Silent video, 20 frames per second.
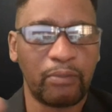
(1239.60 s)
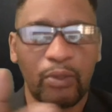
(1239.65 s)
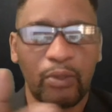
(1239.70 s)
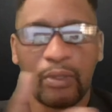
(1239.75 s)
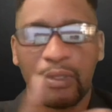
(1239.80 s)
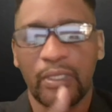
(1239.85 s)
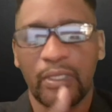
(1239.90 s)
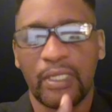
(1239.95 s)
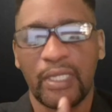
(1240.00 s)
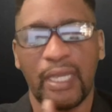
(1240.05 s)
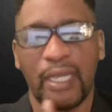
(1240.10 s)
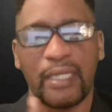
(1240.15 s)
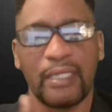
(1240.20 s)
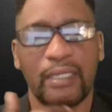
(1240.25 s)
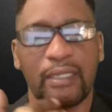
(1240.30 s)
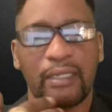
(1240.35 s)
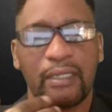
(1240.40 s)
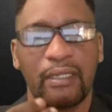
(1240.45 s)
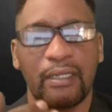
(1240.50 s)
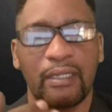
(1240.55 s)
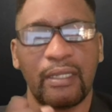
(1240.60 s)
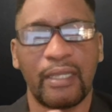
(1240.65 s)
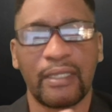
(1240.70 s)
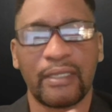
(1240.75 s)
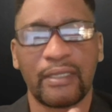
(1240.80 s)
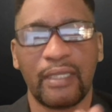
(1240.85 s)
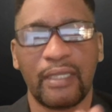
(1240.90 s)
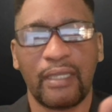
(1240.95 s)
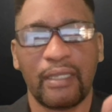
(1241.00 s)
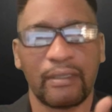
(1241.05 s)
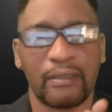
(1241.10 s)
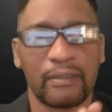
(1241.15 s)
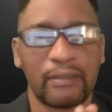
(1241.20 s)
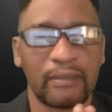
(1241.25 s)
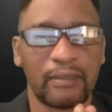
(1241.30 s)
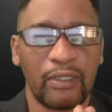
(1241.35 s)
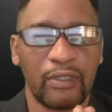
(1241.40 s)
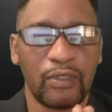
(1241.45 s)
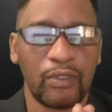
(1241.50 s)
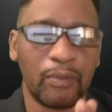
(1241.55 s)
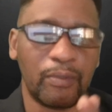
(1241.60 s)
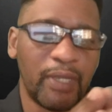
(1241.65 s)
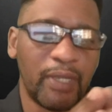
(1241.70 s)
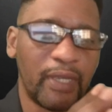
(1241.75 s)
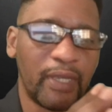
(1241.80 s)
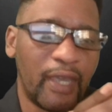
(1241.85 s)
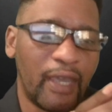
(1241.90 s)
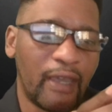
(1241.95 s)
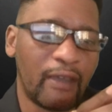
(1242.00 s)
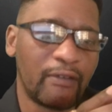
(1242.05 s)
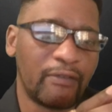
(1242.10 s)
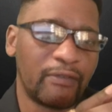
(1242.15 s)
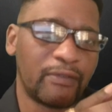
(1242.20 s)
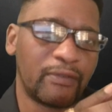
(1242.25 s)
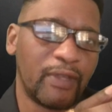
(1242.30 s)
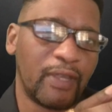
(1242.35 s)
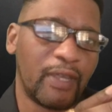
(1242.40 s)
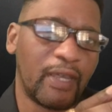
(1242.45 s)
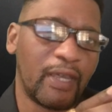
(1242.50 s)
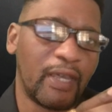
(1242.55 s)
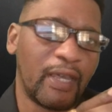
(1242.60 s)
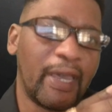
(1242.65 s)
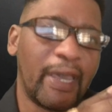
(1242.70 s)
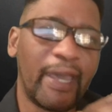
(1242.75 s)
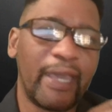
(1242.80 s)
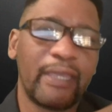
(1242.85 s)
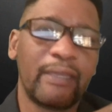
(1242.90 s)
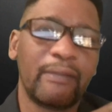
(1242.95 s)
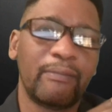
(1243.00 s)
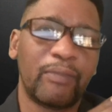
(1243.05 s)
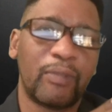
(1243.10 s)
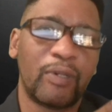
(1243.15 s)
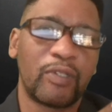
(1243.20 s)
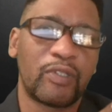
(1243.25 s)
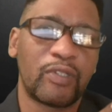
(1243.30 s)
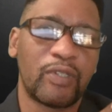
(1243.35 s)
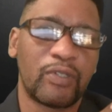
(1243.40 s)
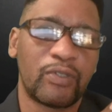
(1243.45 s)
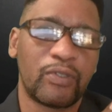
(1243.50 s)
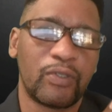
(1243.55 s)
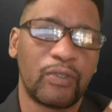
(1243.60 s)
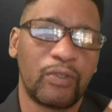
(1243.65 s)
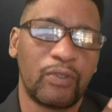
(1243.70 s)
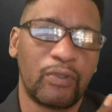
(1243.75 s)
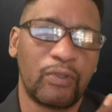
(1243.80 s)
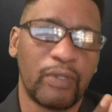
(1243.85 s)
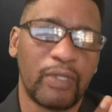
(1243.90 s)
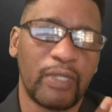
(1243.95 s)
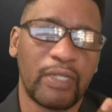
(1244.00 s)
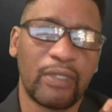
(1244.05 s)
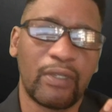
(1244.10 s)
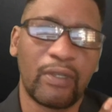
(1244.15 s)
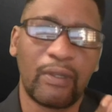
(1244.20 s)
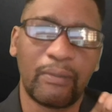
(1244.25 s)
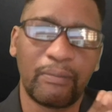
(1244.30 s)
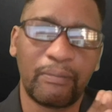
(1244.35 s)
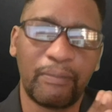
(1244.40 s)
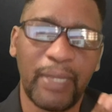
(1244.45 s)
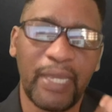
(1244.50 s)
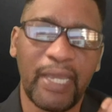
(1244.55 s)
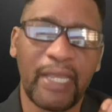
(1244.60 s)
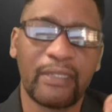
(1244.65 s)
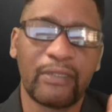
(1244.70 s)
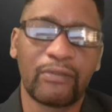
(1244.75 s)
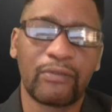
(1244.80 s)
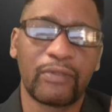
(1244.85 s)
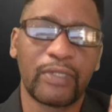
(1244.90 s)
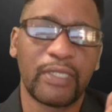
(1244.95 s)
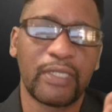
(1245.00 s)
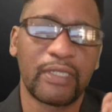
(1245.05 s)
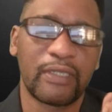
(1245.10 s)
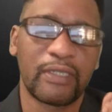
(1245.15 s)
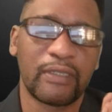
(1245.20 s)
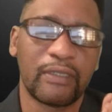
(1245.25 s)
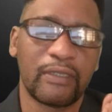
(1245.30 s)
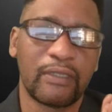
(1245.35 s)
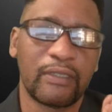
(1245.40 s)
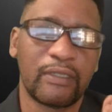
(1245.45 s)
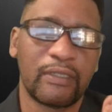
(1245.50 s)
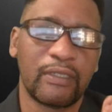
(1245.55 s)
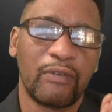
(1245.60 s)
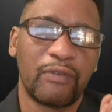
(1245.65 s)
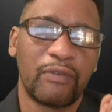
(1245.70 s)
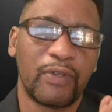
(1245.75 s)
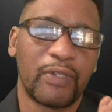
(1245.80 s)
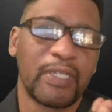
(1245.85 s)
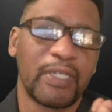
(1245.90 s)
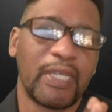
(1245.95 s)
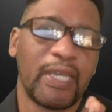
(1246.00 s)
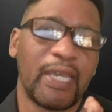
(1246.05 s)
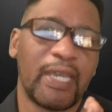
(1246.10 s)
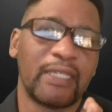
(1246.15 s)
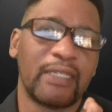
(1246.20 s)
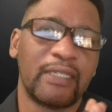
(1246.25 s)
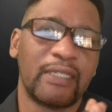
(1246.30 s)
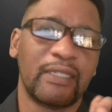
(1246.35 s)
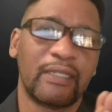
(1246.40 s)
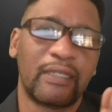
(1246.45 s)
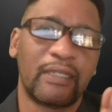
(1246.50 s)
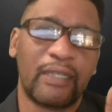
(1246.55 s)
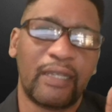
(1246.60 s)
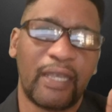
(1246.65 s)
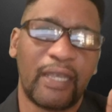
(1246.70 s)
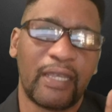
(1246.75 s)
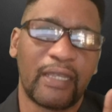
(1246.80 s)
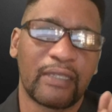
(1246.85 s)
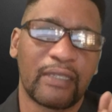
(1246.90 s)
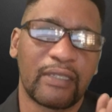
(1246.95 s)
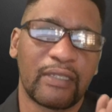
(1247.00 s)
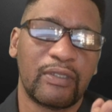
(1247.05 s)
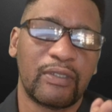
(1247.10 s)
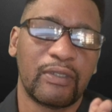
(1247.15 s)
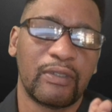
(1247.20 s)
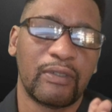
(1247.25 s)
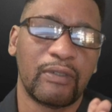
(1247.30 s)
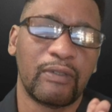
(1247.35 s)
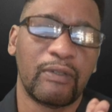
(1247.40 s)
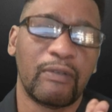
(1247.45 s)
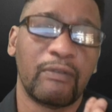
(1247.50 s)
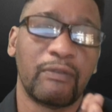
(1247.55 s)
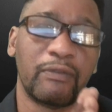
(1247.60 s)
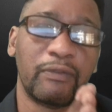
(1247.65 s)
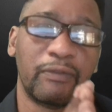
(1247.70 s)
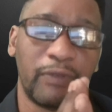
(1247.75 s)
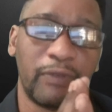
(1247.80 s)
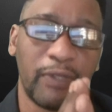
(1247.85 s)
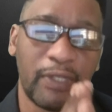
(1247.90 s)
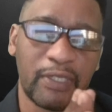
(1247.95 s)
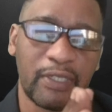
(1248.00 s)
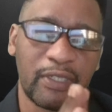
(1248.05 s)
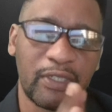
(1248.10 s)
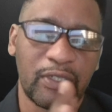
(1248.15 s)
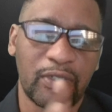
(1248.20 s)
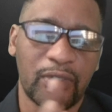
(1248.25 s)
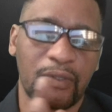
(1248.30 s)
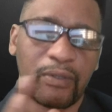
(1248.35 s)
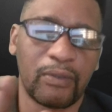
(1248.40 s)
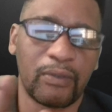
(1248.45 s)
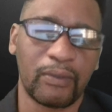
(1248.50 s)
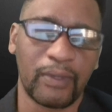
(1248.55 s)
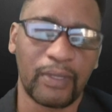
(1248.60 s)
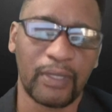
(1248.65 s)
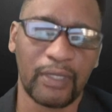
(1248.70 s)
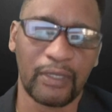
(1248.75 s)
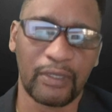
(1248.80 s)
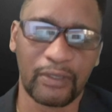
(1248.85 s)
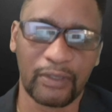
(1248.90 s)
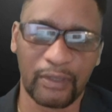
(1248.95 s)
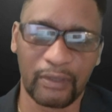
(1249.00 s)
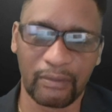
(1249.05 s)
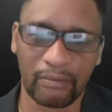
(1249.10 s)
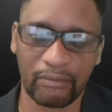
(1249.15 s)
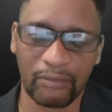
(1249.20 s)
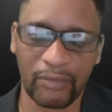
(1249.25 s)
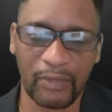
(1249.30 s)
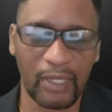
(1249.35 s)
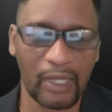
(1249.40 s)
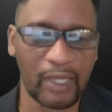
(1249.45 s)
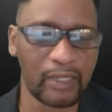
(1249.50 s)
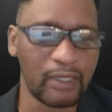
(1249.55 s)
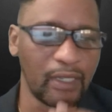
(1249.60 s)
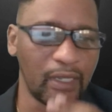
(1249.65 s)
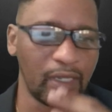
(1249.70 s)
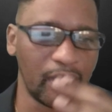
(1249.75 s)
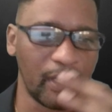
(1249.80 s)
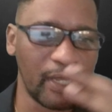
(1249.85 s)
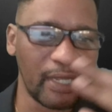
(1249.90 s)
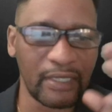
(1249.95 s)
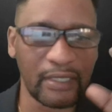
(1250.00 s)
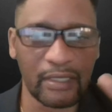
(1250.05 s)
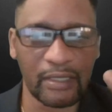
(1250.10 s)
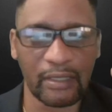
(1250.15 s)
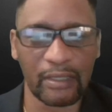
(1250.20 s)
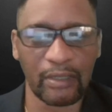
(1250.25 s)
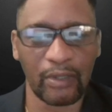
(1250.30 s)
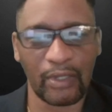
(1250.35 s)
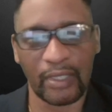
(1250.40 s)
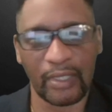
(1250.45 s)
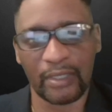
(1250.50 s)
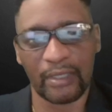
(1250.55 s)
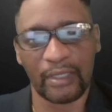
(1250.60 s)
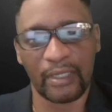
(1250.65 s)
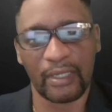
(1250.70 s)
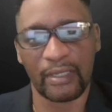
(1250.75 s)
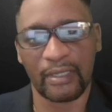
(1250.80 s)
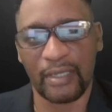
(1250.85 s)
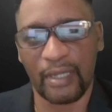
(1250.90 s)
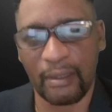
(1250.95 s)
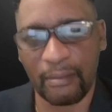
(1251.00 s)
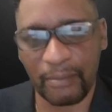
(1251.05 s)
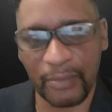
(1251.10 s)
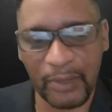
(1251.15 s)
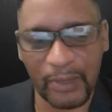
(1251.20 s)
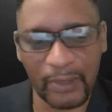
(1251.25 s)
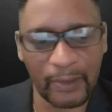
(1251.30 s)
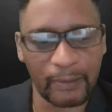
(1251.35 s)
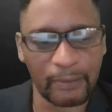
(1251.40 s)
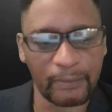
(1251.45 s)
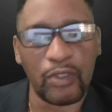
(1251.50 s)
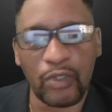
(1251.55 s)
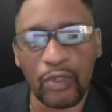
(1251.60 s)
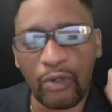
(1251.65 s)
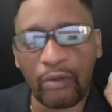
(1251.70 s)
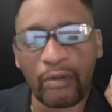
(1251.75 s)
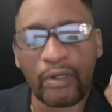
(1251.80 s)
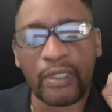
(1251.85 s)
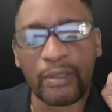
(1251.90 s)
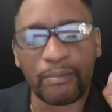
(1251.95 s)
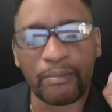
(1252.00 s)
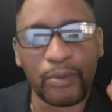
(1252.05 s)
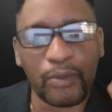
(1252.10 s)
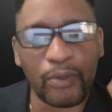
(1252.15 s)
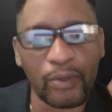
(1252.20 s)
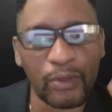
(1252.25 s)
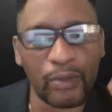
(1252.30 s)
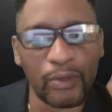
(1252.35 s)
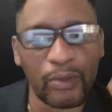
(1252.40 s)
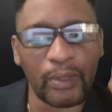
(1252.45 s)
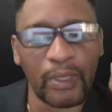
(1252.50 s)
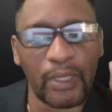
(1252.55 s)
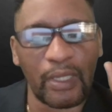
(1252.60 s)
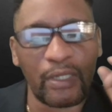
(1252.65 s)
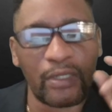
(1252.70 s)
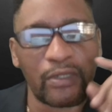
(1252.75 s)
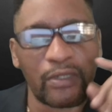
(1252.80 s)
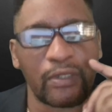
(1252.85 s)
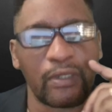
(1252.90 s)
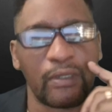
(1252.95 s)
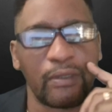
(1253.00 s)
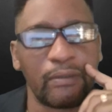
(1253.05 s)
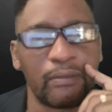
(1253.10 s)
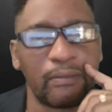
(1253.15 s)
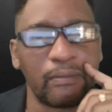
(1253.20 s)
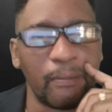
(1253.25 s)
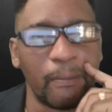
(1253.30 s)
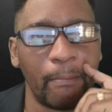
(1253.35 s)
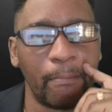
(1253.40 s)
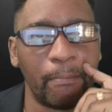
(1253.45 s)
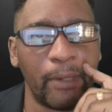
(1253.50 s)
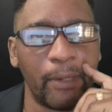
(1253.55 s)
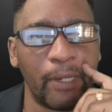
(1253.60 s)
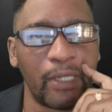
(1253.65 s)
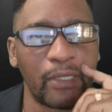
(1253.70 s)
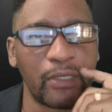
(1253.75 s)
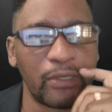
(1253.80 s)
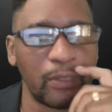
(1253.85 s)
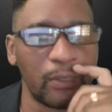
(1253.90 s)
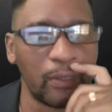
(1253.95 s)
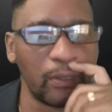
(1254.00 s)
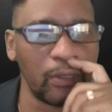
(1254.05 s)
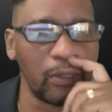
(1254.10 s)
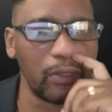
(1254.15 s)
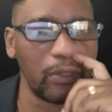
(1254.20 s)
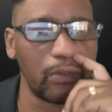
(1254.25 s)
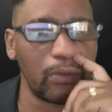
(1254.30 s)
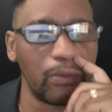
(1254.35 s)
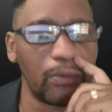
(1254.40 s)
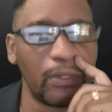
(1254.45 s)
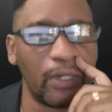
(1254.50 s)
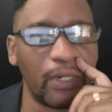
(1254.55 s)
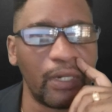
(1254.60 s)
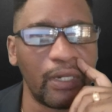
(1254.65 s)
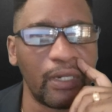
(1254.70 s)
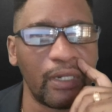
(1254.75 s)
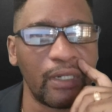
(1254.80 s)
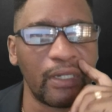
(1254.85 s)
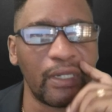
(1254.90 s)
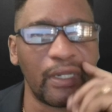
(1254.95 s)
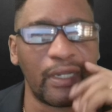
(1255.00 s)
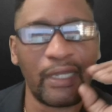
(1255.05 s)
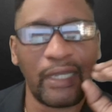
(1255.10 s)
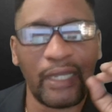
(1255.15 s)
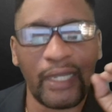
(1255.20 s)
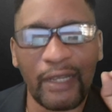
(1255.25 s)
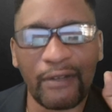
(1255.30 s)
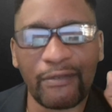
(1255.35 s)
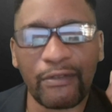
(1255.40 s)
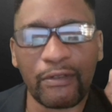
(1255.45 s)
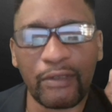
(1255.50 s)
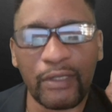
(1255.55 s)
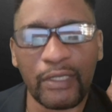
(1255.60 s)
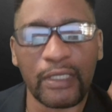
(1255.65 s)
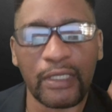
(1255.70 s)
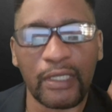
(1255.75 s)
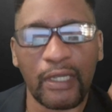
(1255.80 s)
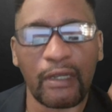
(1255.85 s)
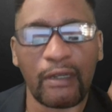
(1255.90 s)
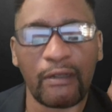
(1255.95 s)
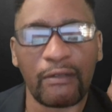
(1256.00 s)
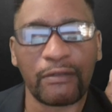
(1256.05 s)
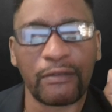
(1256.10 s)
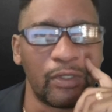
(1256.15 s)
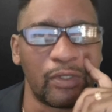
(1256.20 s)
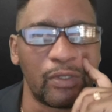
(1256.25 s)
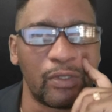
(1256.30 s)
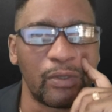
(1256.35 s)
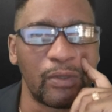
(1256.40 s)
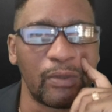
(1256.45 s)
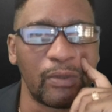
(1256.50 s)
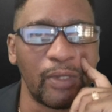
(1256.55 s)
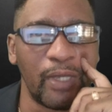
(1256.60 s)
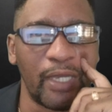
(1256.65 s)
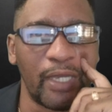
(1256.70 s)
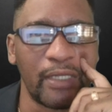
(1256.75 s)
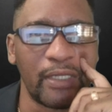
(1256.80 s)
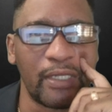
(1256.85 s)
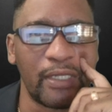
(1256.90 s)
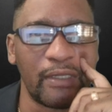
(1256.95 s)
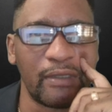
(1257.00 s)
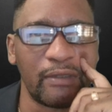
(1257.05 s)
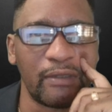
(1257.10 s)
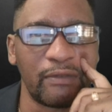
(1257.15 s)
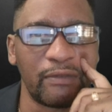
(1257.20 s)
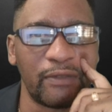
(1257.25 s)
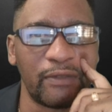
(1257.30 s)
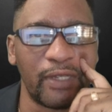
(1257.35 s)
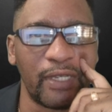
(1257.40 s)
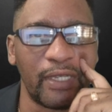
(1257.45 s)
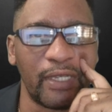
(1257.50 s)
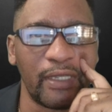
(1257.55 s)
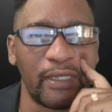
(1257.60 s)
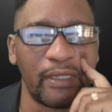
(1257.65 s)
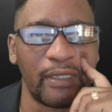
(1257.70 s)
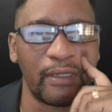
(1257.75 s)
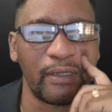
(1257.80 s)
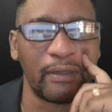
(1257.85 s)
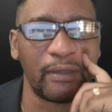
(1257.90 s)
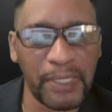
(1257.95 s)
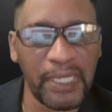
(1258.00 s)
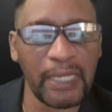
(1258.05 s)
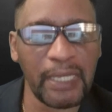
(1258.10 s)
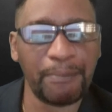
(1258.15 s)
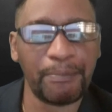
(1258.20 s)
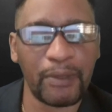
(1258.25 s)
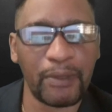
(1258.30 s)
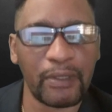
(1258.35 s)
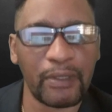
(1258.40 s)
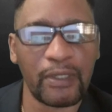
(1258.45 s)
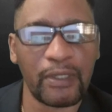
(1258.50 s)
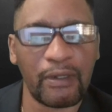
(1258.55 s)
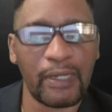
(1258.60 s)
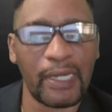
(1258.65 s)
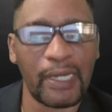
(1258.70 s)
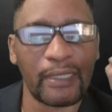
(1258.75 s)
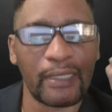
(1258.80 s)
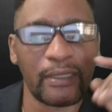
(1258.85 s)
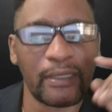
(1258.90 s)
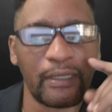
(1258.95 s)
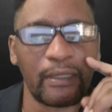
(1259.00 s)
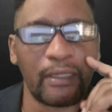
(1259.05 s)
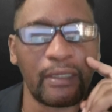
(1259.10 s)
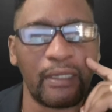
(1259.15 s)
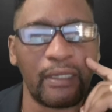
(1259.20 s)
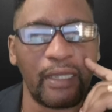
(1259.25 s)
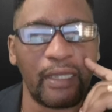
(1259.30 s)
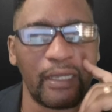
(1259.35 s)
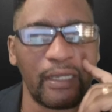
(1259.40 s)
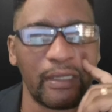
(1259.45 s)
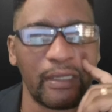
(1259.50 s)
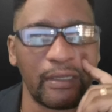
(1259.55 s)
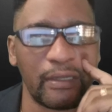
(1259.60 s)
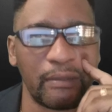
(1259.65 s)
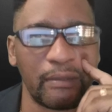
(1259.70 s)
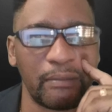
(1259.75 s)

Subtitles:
pull the ideal client in. You may have a high budget to create compelling reasons for the ideal client to visit your location. And let's look at an example. You're at a poor location, but you are clever enough to identify people, your ideal client,